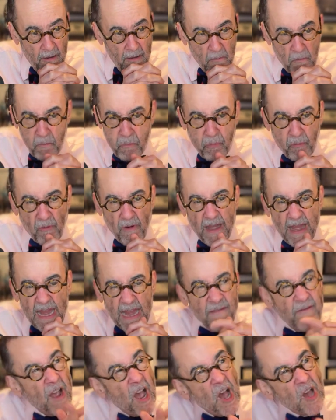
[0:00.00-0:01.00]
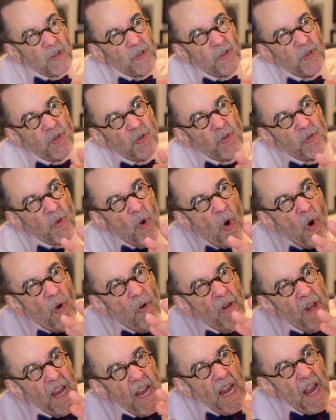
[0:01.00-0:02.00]
Brave, a
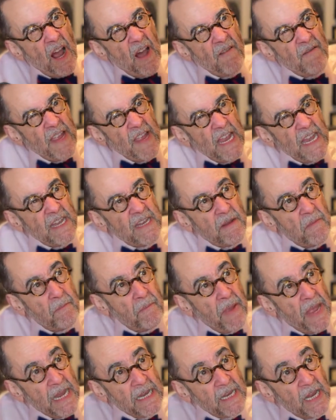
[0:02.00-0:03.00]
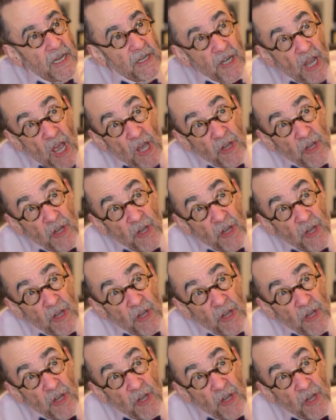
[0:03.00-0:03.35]
story of independence, a